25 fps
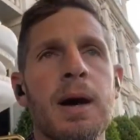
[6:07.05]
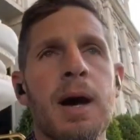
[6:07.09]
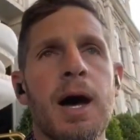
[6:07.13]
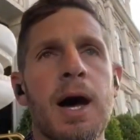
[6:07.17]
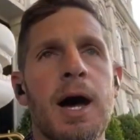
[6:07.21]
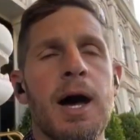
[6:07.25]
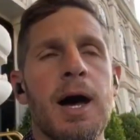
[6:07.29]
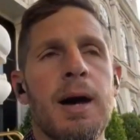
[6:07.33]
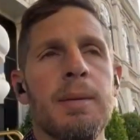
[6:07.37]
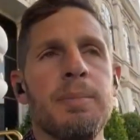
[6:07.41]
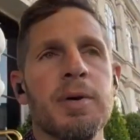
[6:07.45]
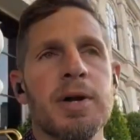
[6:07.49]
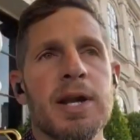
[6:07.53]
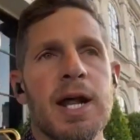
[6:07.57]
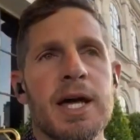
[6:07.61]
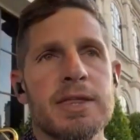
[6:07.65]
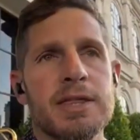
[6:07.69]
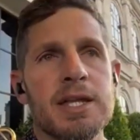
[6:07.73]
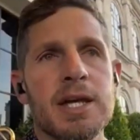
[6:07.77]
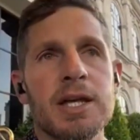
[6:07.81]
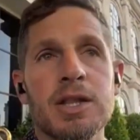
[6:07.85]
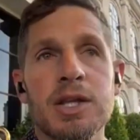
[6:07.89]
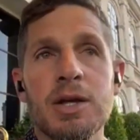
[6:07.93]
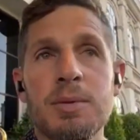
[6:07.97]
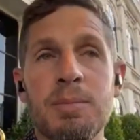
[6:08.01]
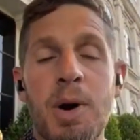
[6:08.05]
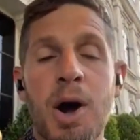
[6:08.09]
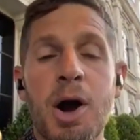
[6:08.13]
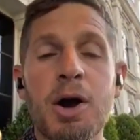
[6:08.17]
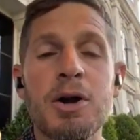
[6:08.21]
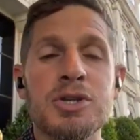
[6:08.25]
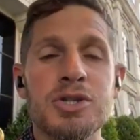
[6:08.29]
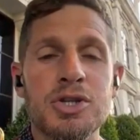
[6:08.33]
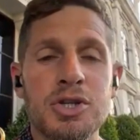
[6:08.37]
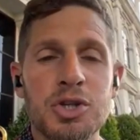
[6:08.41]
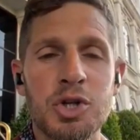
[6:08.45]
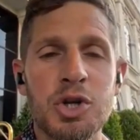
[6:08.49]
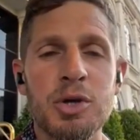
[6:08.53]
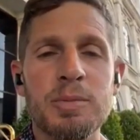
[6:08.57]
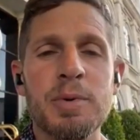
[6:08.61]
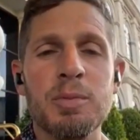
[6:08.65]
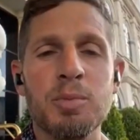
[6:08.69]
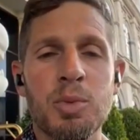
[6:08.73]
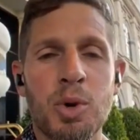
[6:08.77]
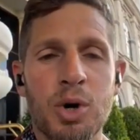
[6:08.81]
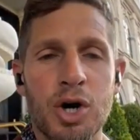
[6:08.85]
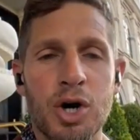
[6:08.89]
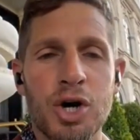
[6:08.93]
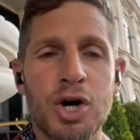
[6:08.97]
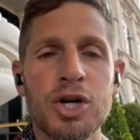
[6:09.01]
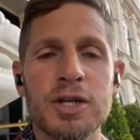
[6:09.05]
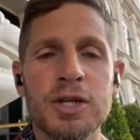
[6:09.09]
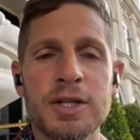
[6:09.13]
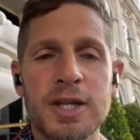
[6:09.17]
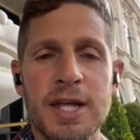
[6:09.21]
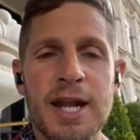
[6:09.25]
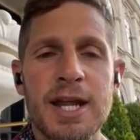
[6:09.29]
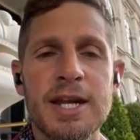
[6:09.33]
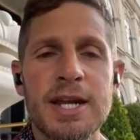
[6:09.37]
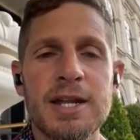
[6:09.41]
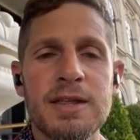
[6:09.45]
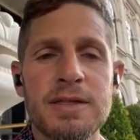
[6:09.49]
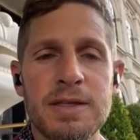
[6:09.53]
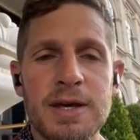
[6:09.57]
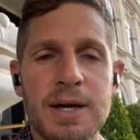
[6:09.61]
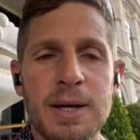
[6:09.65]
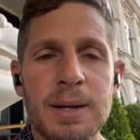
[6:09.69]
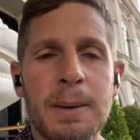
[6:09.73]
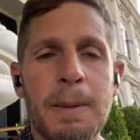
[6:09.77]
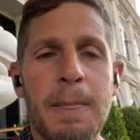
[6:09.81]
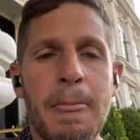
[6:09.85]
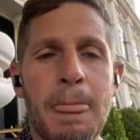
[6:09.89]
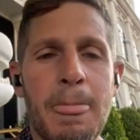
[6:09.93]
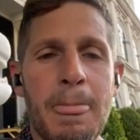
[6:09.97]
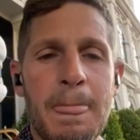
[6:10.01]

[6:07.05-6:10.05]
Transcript: Uh, but I think Lamar is a little bit more hurt than anything.